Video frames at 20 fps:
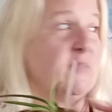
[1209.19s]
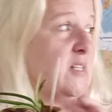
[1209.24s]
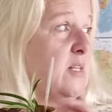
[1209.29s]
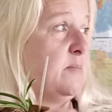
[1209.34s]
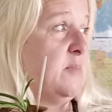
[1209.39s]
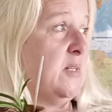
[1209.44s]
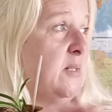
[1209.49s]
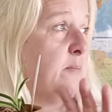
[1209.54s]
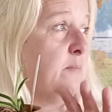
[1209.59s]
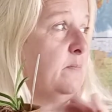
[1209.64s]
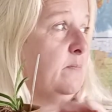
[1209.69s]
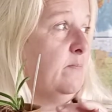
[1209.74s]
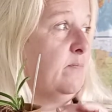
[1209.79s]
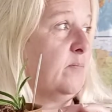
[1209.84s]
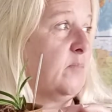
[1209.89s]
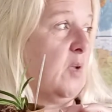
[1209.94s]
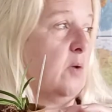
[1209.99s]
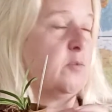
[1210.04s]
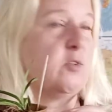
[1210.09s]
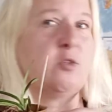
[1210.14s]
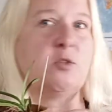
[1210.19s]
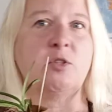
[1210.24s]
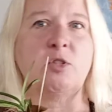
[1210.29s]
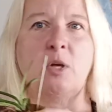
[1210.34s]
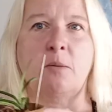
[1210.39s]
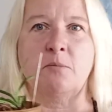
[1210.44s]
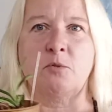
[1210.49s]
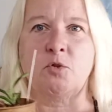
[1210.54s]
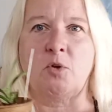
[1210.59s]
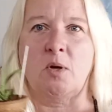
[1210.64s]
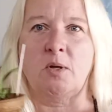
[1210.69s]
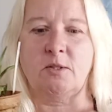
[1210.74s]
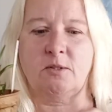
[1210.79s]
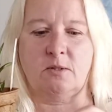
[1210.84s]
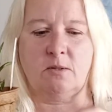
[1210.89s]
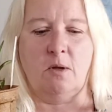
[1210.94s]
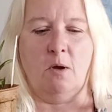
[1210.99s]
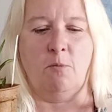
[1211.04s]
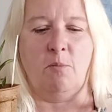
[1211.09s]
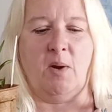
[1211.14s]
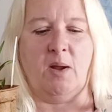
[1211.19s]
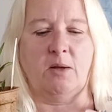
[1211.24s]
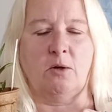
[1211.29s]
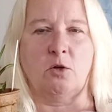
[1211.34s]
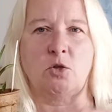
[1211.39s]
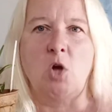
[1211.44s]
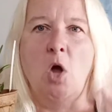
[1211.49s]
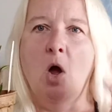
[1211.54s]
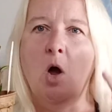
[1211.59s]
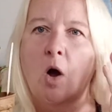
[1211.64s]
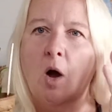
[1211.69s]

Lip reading: I mean, there's dump trucks. Oh my gosh.